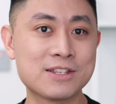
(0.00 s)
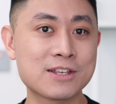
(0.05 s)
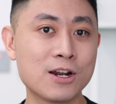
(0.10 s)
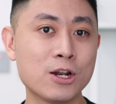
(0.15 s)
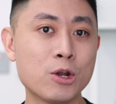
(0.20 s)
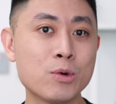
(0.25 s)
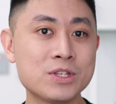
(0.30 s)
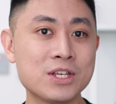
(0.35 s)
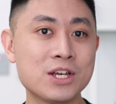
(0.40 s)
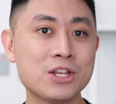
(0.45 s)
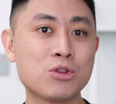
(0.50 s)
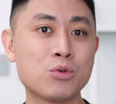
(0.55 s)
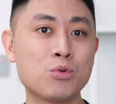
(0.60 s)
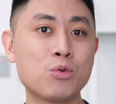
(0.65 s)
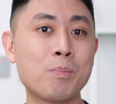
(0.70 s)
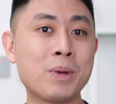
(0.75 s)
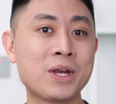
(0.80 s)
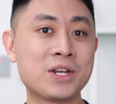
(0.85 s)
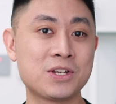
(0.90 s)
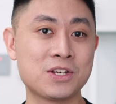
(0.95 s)
closer to
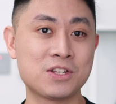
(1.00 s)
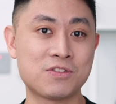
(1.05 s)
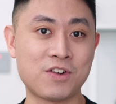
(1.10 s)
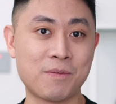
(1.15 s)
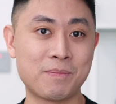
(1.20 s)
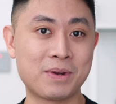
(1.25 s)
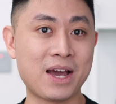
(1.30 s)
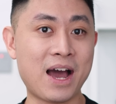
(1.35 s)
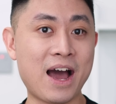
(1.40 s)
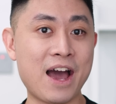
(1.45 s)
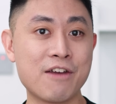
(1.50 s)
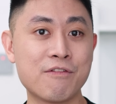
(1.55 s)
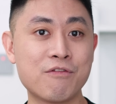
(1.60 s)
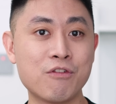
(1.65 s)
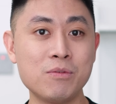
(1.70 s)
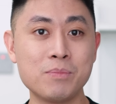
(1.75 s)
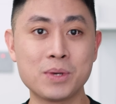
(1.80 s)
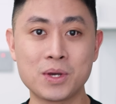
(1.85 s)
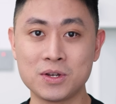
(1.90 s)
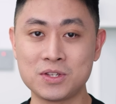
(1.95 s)
pictures from the
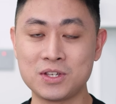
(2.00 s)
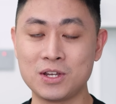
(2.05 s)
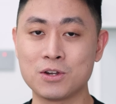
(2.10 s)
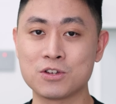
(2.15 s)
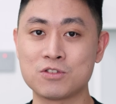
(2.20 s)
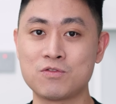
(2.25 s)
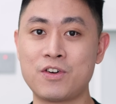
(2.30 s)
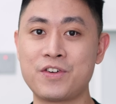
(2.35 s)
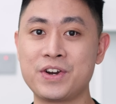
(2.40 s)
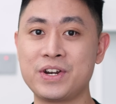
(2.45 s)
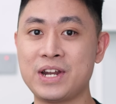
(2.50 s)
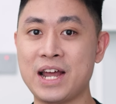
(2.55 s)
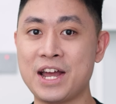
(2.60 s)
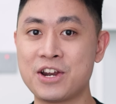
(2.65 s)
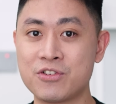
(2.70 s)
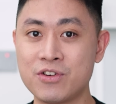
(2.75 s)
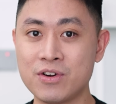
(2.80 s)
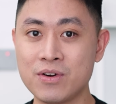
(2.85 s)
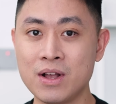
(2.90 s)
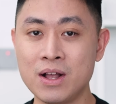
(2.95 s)
iPhone because it looks very
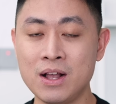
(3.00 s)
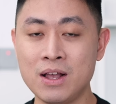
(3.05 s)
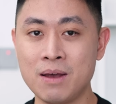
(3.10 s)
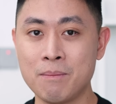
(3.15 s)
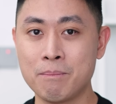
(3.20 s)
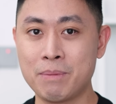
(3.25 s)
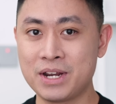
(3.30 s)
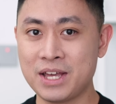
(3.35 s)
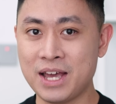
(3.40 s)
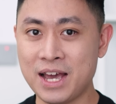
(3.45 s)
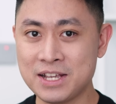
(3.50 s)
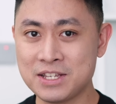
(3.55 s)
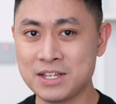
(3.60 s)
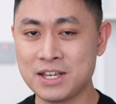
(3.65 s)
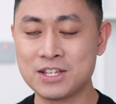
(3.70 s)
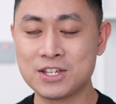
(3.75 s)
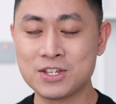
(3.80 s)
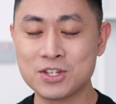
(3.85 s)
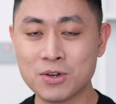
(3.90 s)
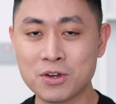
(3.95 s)
natural, but it has
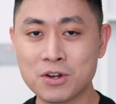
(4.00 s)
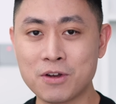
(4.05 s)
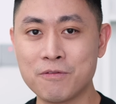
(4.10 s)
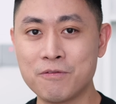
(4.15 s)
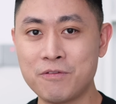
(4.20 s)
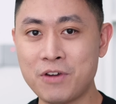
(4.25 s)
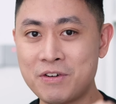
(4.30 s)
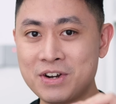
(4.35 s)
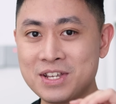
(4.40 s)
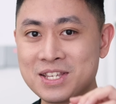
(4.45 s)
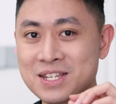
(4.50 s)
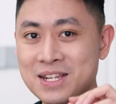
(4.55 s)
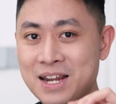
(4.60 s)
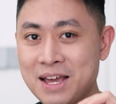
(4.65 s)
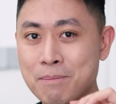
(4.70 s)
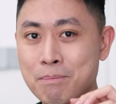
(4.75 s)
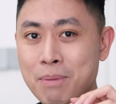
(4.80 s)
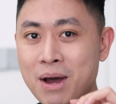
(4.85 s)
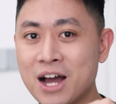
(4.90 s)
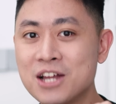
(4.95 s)
a sort of very
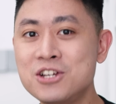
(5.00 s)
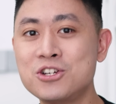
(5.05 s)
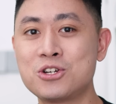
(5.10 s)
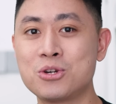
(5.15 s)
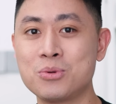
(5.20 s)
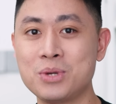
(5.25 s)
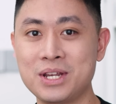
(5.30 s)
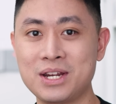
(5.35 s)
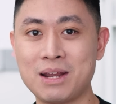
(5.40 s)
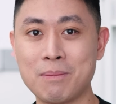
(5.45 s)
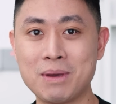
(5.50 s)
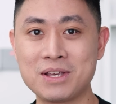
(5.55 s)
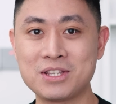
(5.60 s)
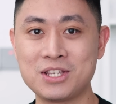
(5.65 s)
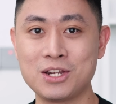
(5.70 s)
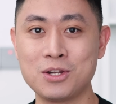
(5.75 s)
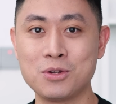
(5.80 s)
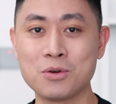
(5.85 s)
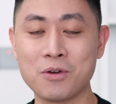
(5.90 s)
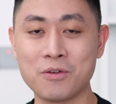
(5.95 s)
slight punch to it that makes
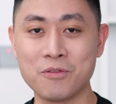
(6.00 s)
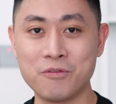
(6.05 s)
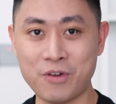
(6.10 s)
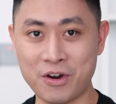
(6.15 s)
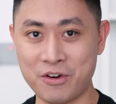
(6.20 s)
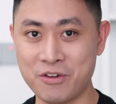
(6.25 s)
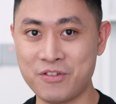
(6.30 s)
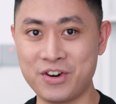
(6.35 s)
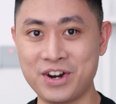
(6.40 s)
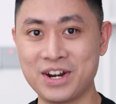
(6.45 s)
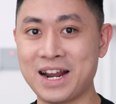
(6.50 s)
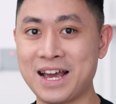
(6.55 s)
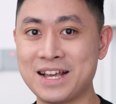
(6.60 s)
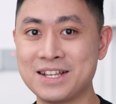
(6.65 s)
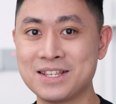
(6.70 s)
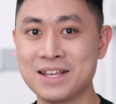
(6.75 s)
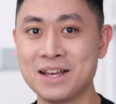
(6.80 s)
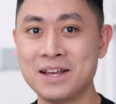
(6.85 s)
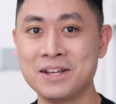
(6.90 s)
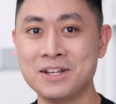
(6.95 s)
it look very
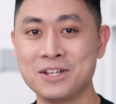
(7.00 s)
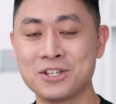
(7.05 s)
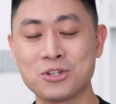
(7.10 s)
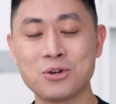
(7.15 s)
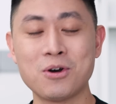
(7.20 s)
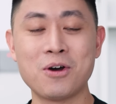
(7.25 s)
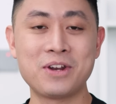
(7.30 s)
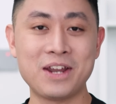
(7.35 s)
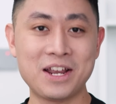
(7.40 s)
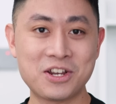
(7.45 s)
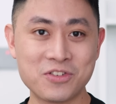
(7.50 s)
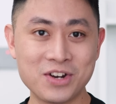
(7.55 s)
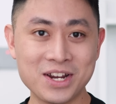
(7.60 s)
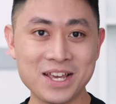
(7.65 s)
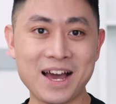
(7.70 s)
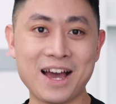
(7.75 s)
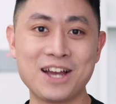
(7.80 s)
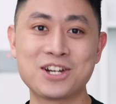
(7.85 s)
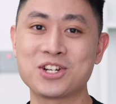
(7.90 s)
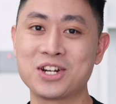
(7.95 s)
nice. So naturally,
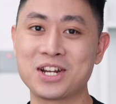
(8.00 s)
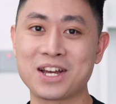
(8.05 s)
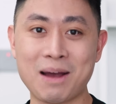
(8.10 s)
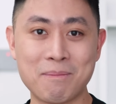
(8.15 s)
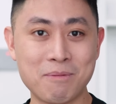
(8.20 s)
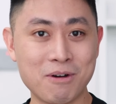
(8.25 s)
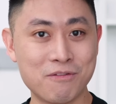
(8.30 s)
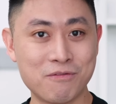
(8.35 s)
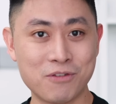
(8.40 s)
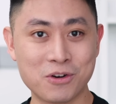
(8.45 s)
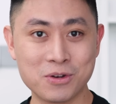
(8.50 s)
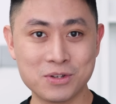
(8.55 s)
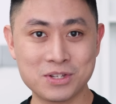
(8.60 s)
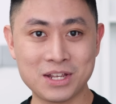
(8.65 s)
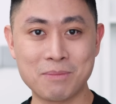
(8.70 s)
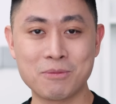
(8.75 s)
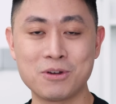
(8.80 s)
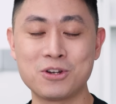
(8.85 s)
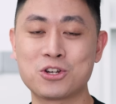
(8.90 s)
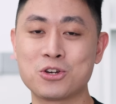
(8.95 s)
I shot a couple of photos.
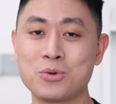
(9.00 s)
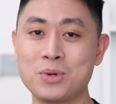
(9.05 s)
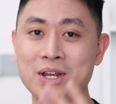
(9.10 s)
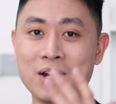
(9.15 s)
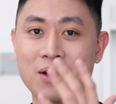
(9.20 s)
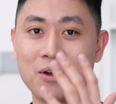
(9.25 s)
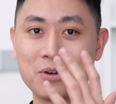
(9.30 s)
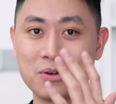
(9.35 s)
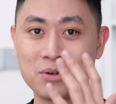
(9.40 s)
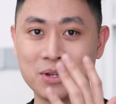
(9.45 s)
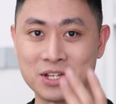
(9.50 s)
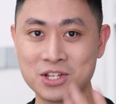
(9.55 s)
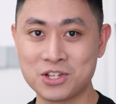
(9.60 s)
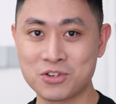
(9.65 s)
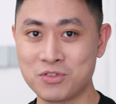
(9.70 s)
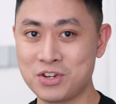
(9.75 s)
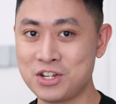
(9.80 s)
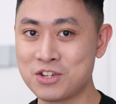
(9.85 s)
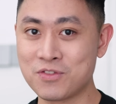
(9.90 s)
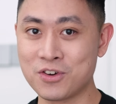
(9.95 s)
I'm going to show it on the
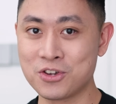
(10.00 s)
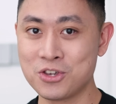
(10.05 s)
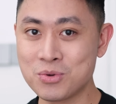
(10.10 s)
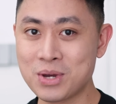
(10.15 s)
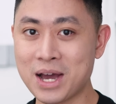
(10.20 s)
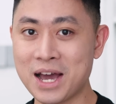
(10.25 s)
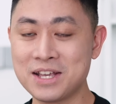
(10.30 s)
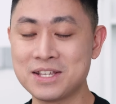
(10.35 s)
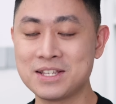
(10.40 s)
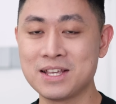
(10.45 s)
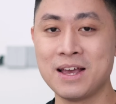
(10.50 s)
screens for you guys.